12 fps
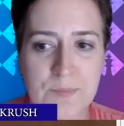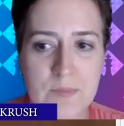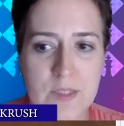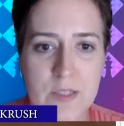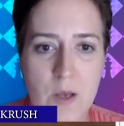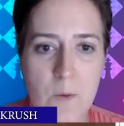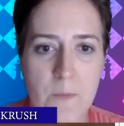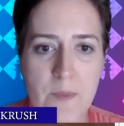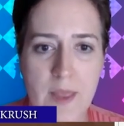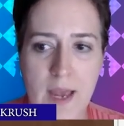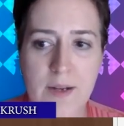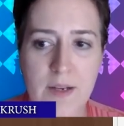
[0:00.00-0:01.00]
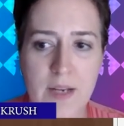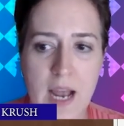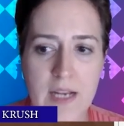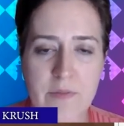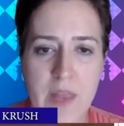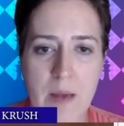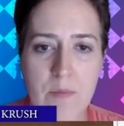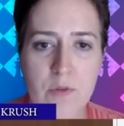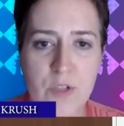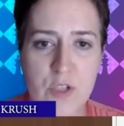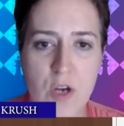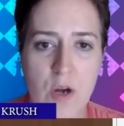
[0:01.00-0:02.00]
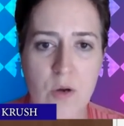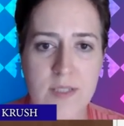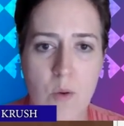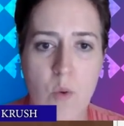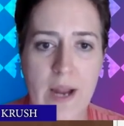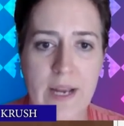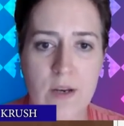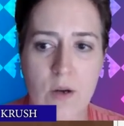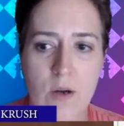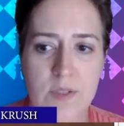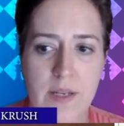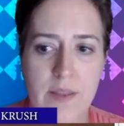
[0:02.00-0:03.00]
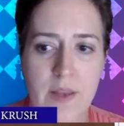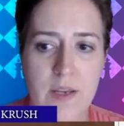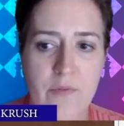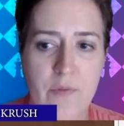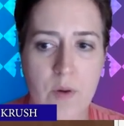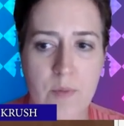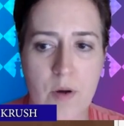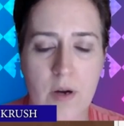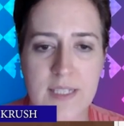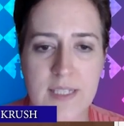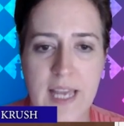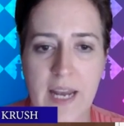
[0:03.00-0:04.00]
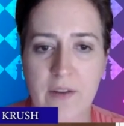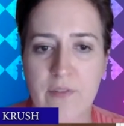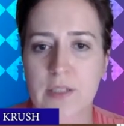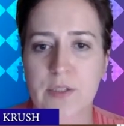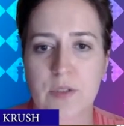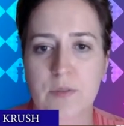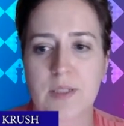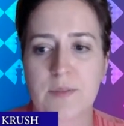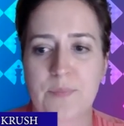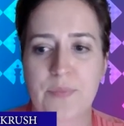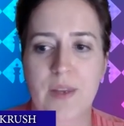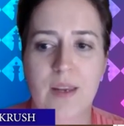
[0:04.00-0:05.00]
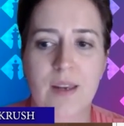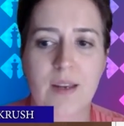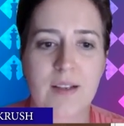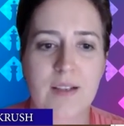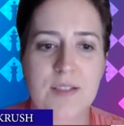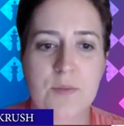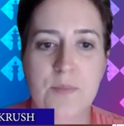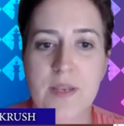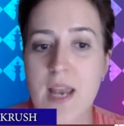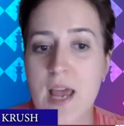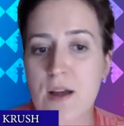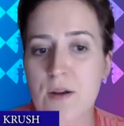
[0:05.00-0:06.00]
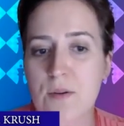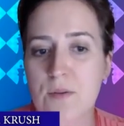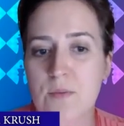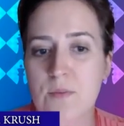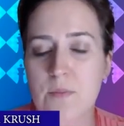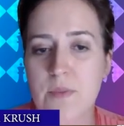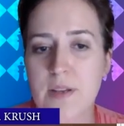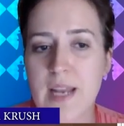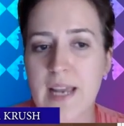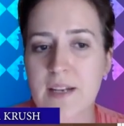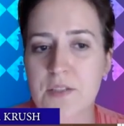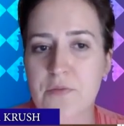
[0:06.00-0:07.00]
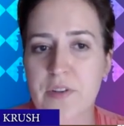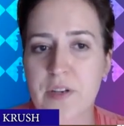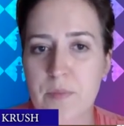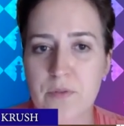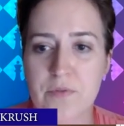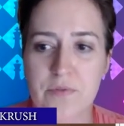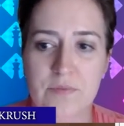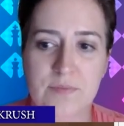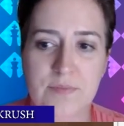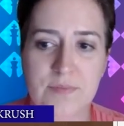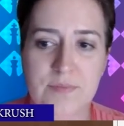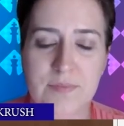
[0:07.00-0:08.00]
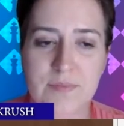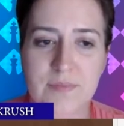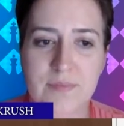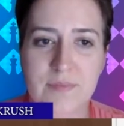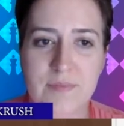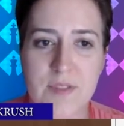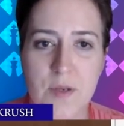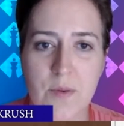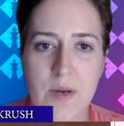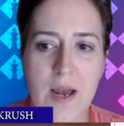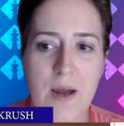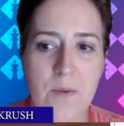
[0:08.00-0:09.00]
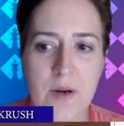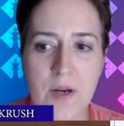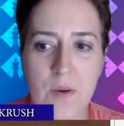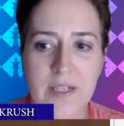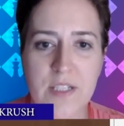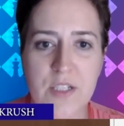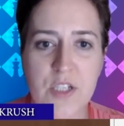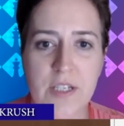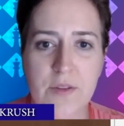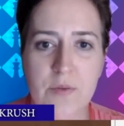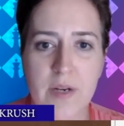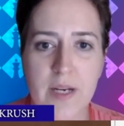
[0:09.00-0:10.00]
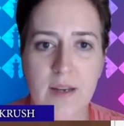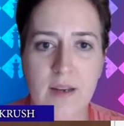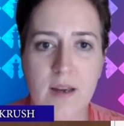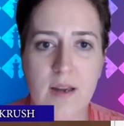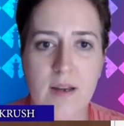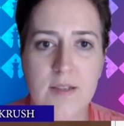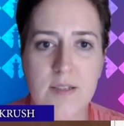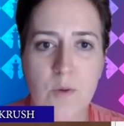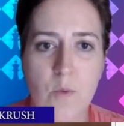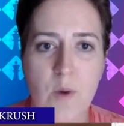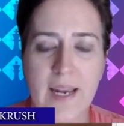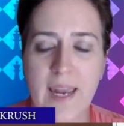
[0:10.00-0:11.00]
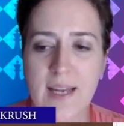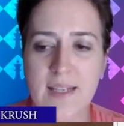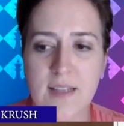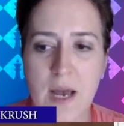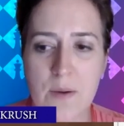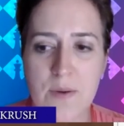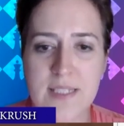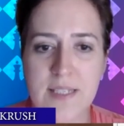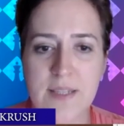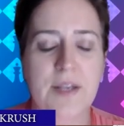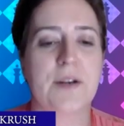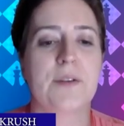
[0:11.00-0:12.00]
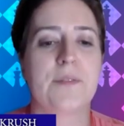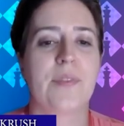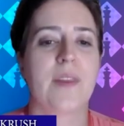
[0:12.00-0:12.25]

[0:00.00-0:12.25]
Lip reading: So that move shows that white knows that the e4 pawn is getting vulnerable. So now the knight is free to move. So now we're going to g3. So white can't allow us in there.